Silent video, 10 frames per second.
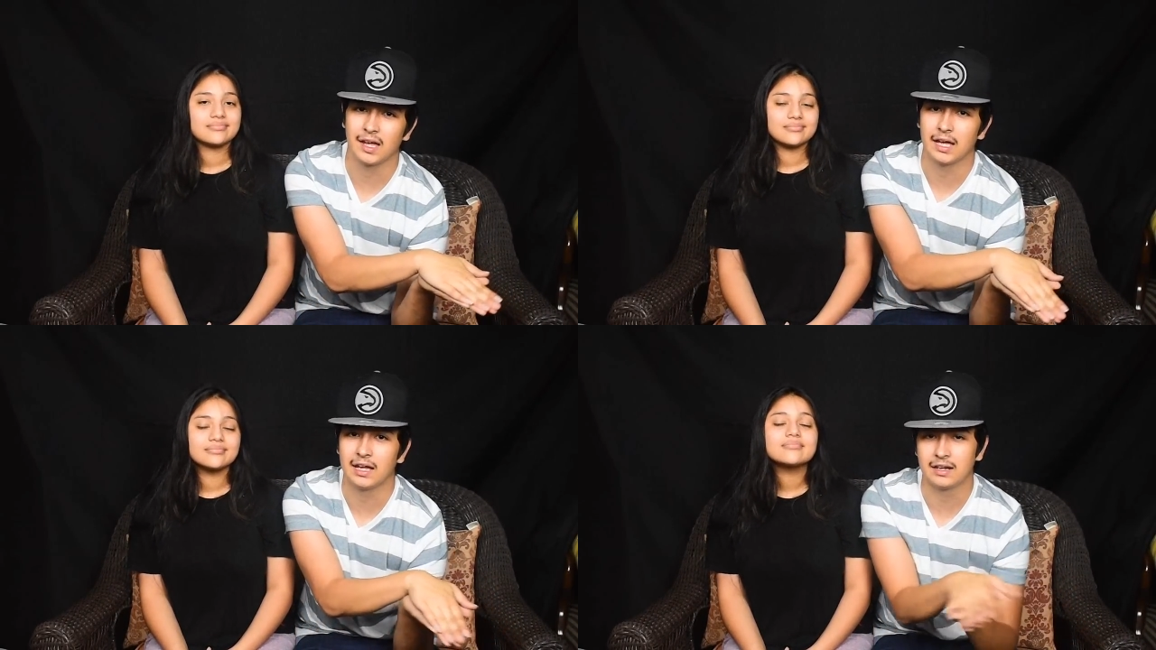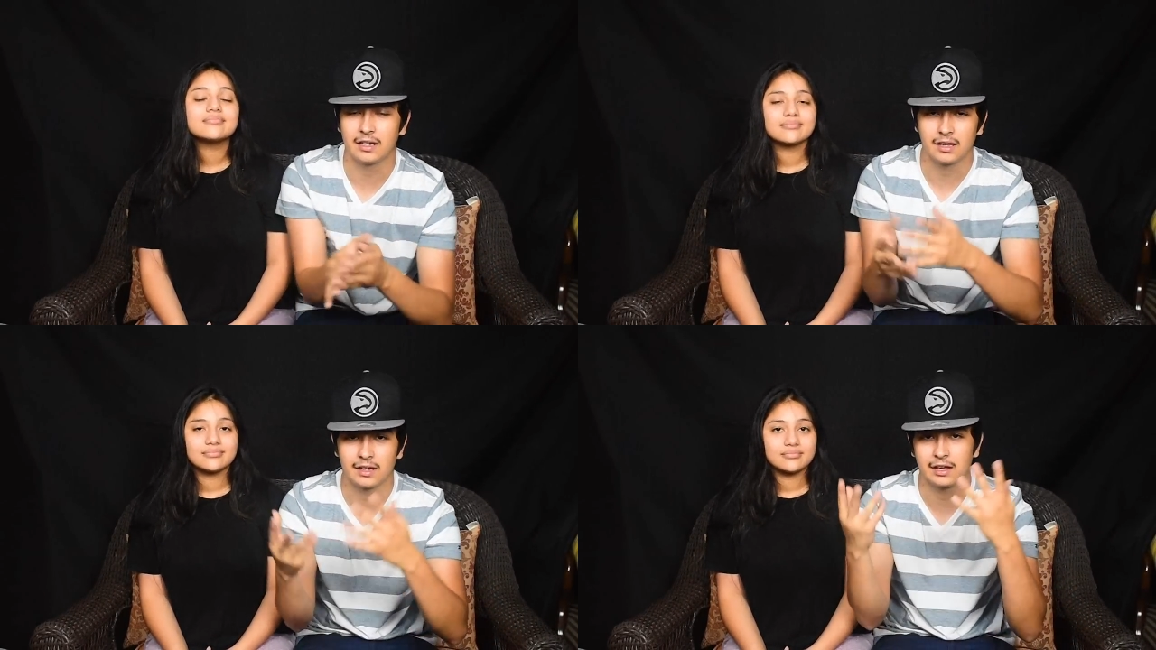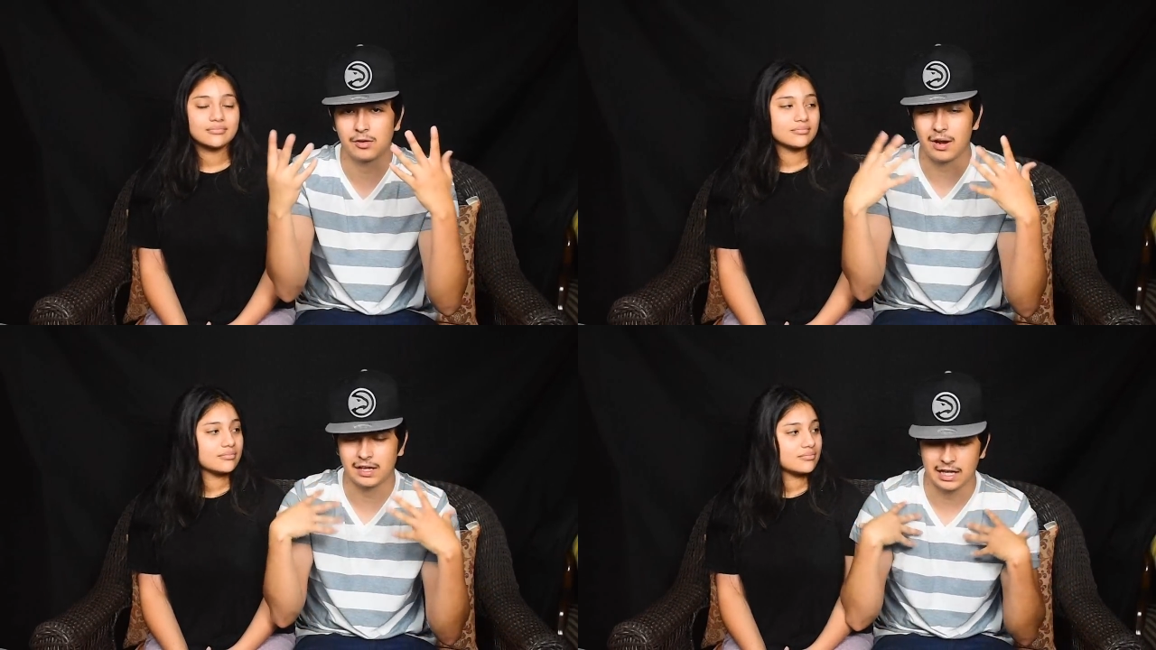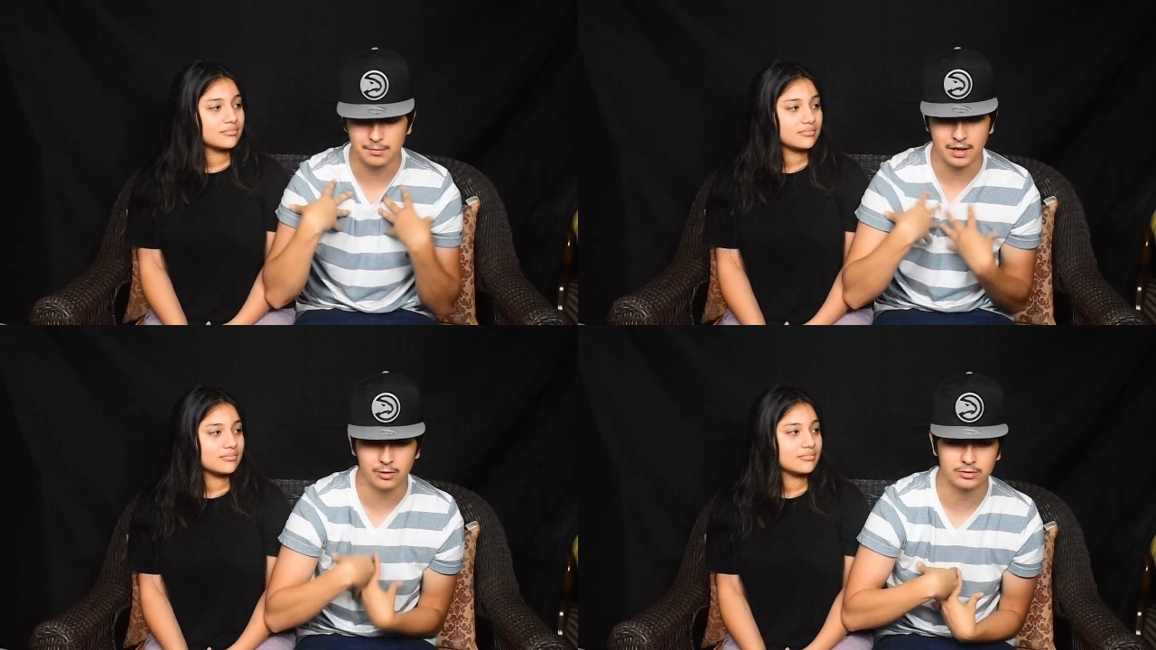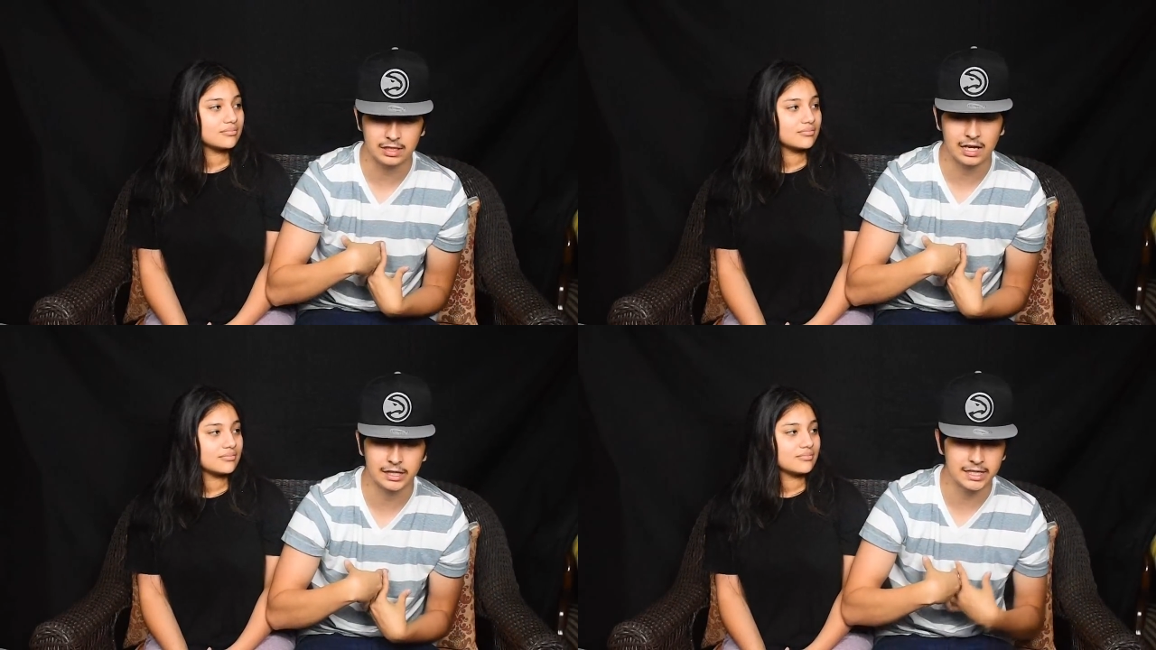Speaker 1: and here I came out.
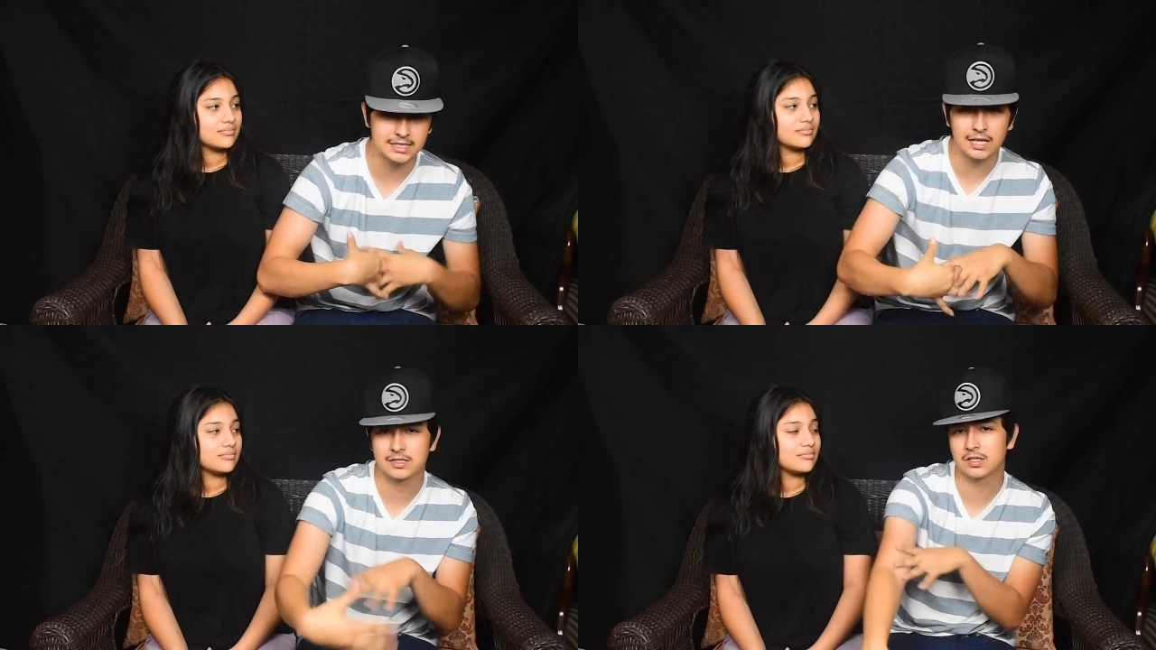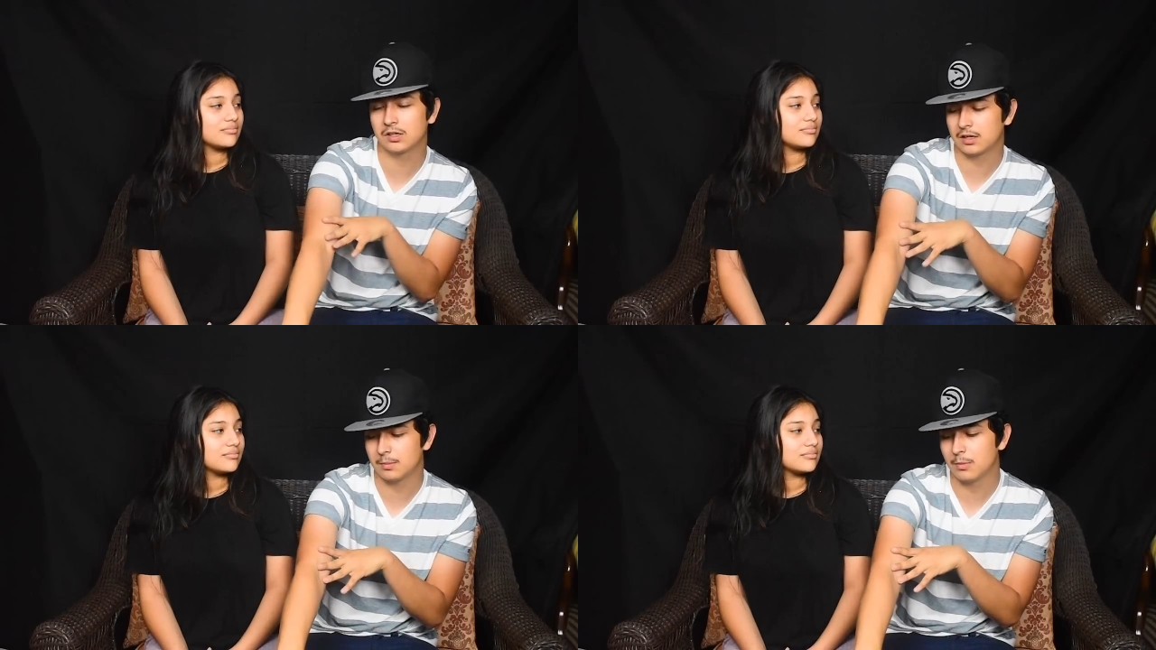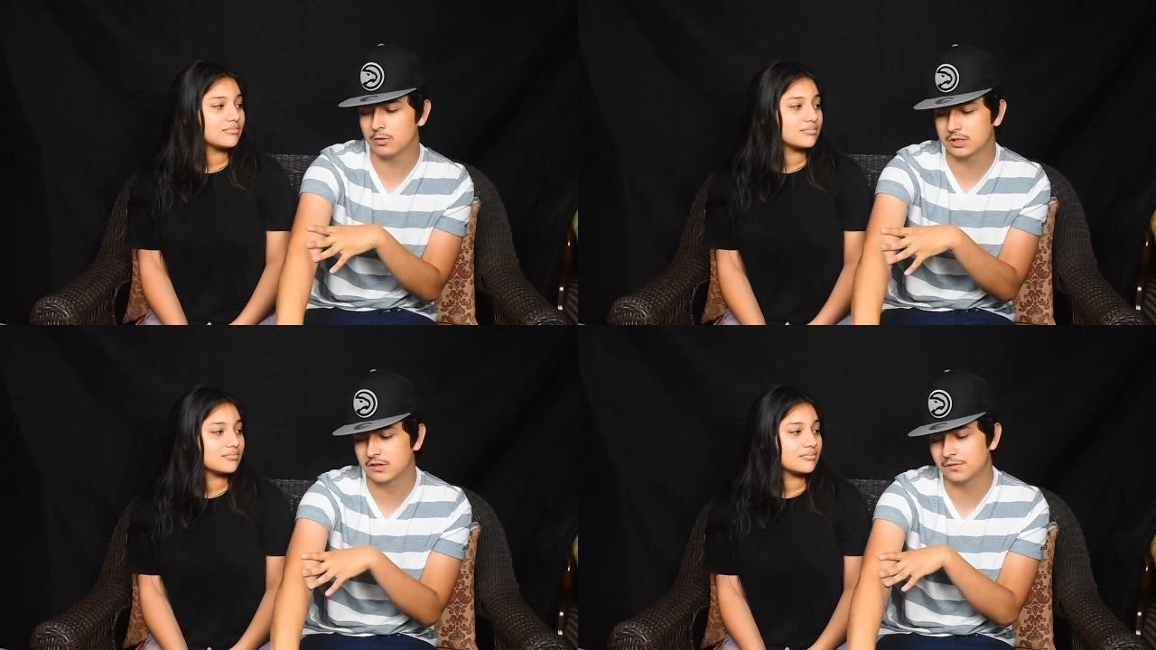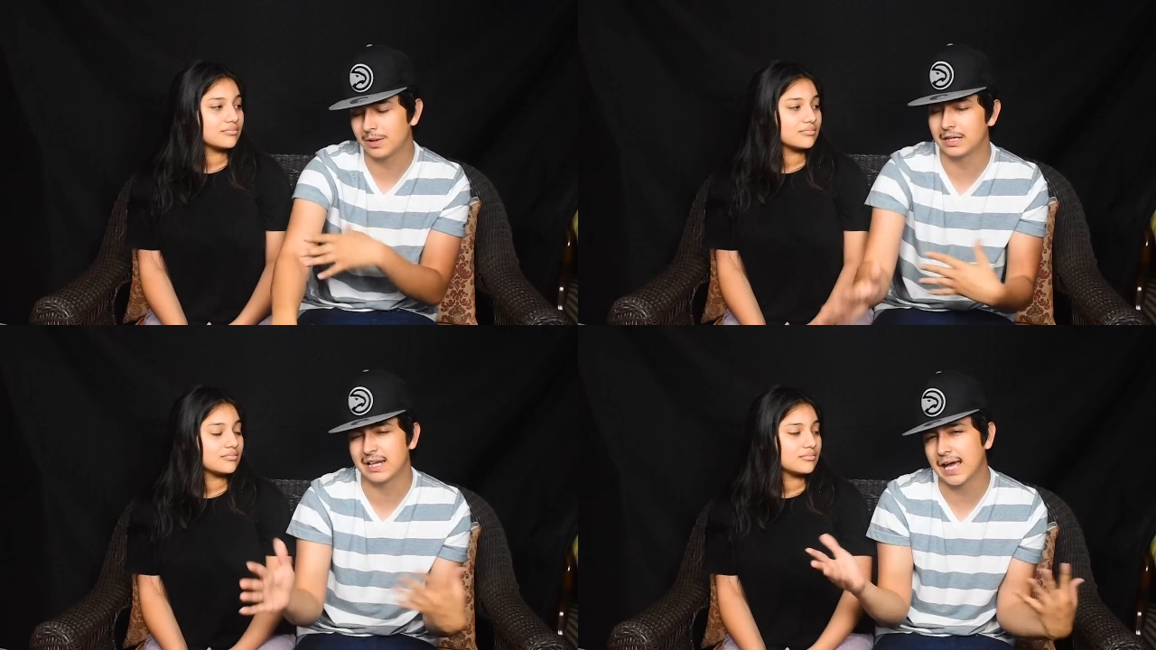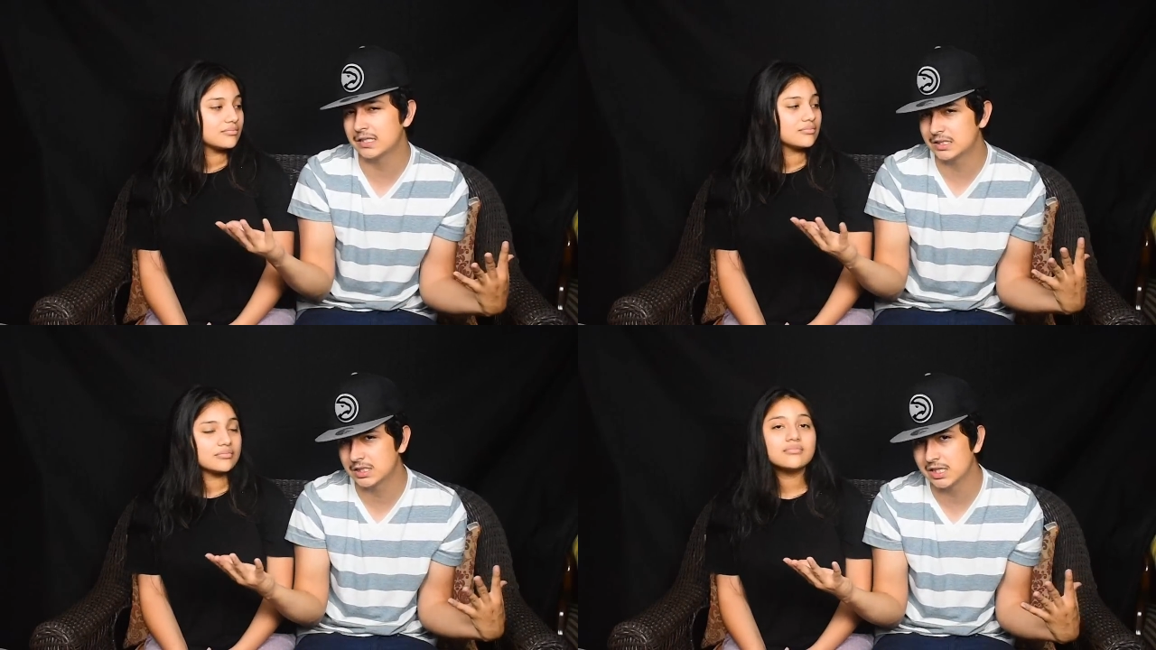I guess I took most of my dad's
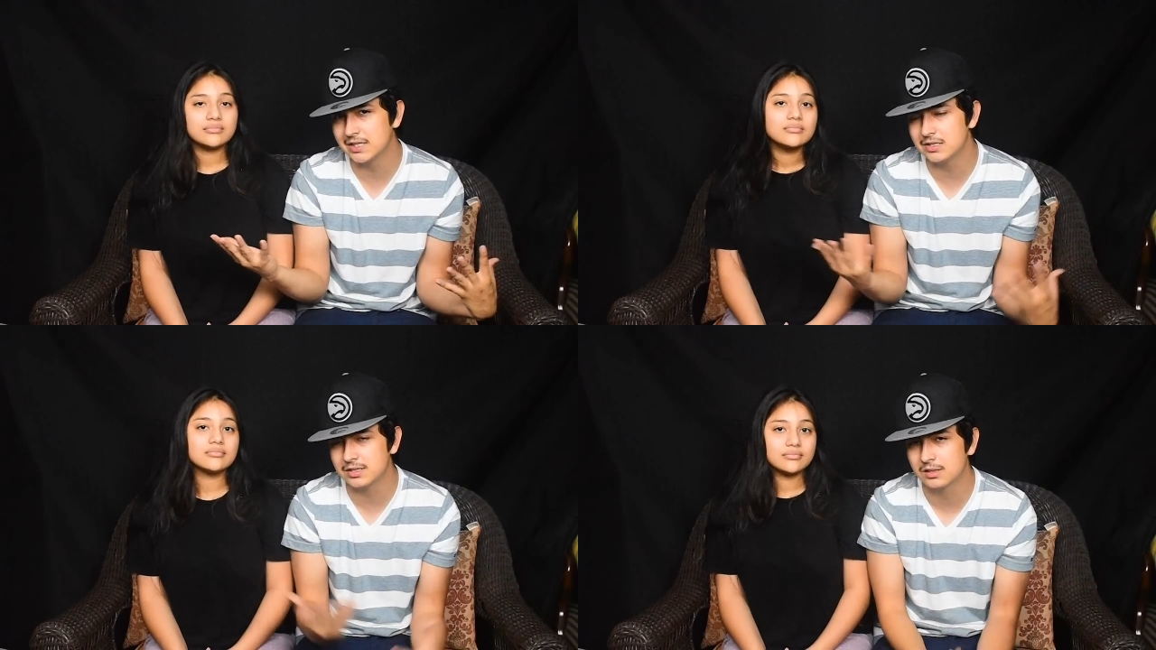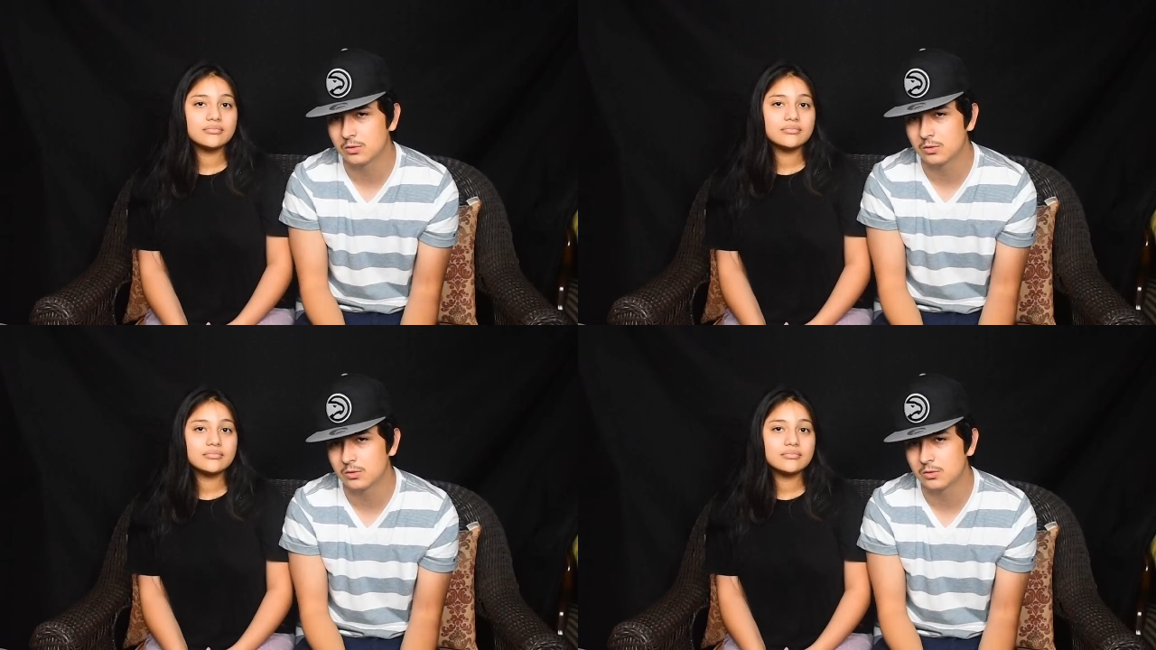genes.